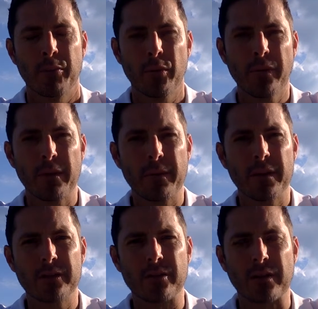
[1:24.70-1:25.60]
pull them
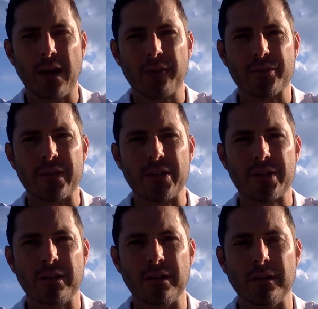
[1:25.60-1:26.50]
into a
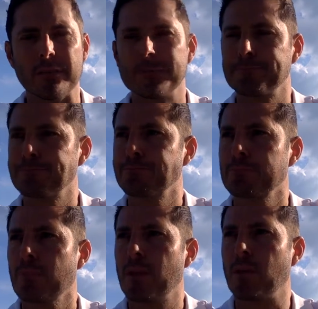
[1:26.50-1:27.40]
conversation of,
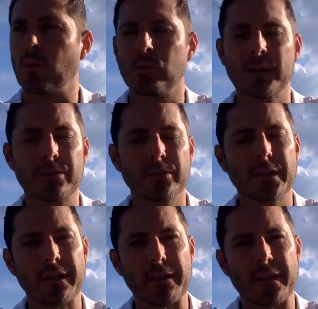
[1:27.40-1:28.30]
let's
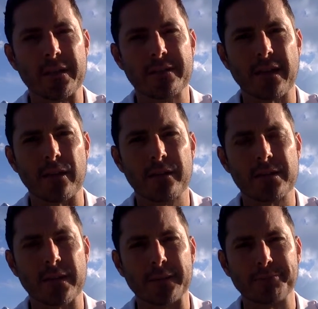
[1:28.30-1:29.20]
look at the things that
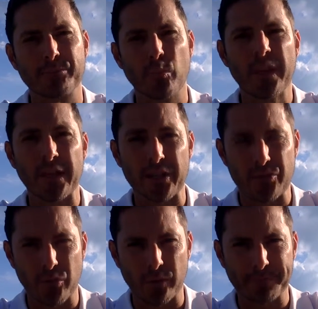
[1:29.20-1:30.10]
we can
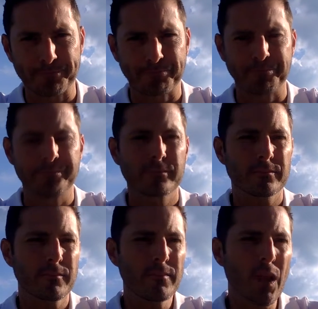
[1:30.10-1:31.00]
control
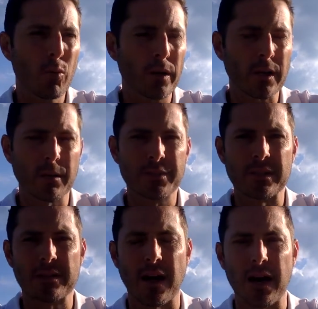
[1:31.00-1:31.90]
when it comes
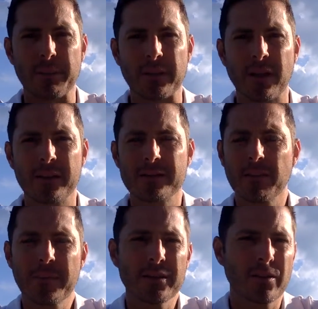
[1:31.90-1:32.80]
to time. And
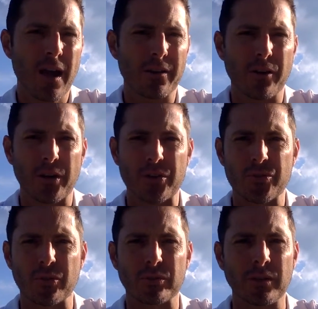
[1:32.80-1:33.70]
some things are out of our
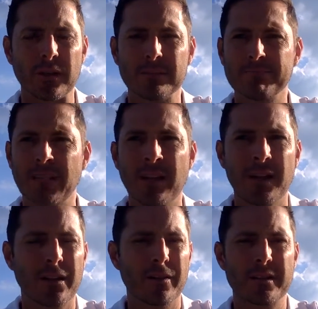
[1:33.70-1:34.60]
control.
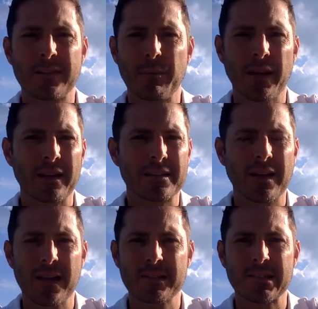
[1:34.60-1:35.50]
The state mandated
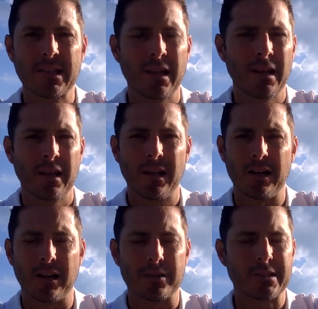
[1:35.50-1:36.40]
tests,
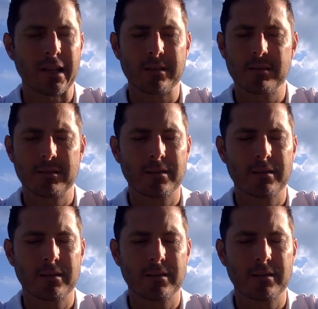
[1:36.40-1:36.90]
our state